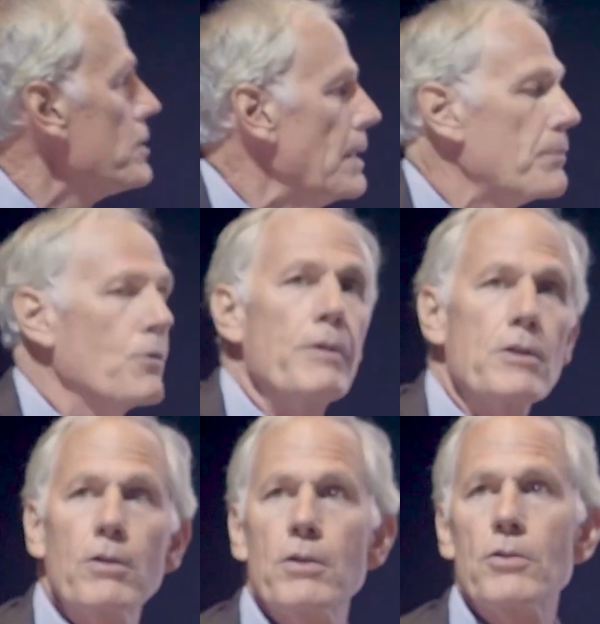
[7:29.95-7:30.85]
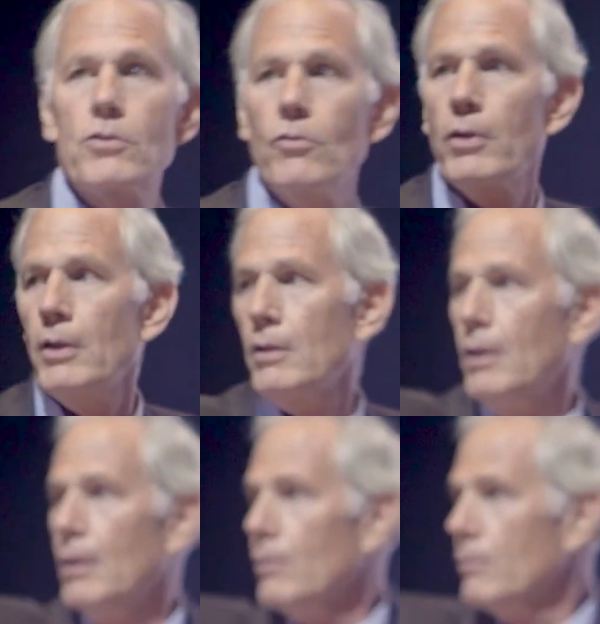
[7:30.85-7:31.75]
except when we turn to soil,
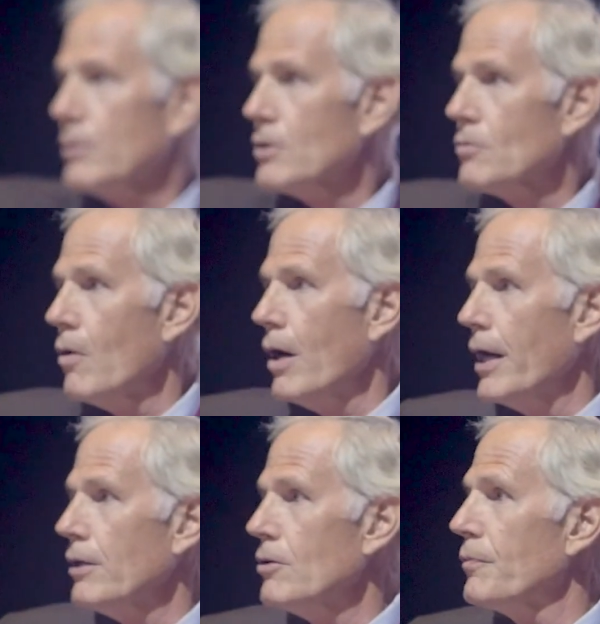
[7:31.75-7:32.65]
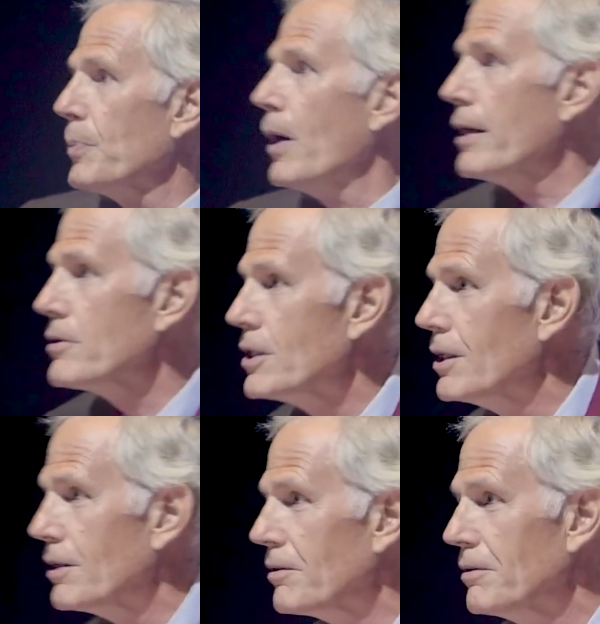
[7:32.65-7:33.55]
which is why you brought us
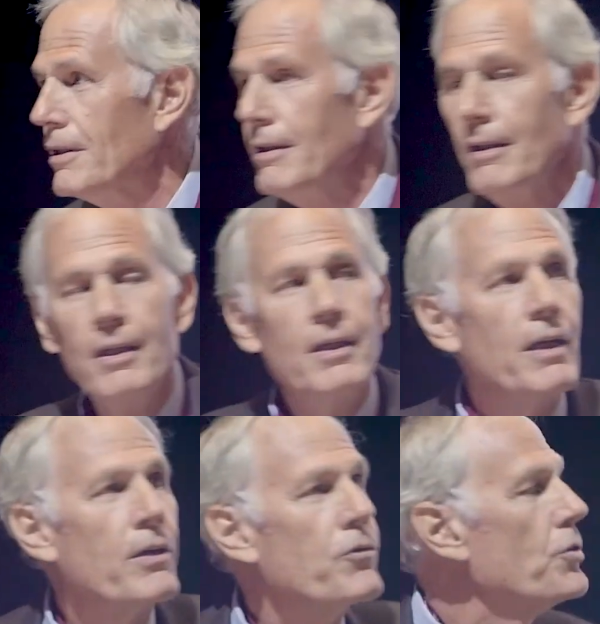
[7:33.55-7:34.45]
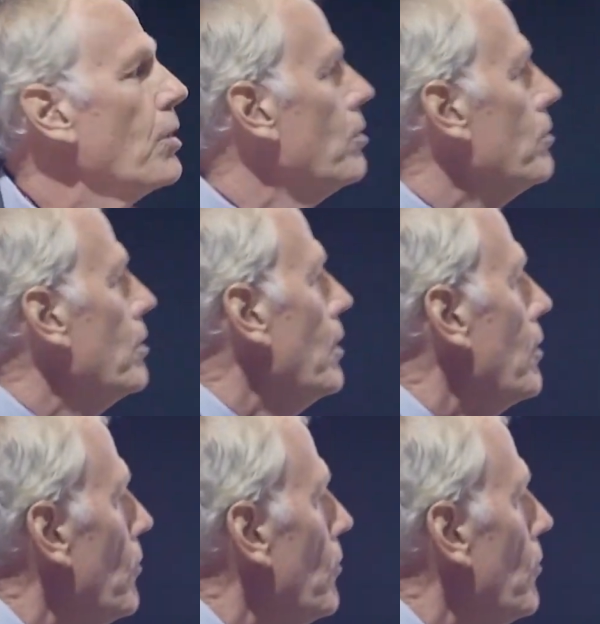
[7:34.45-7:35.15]
here. And so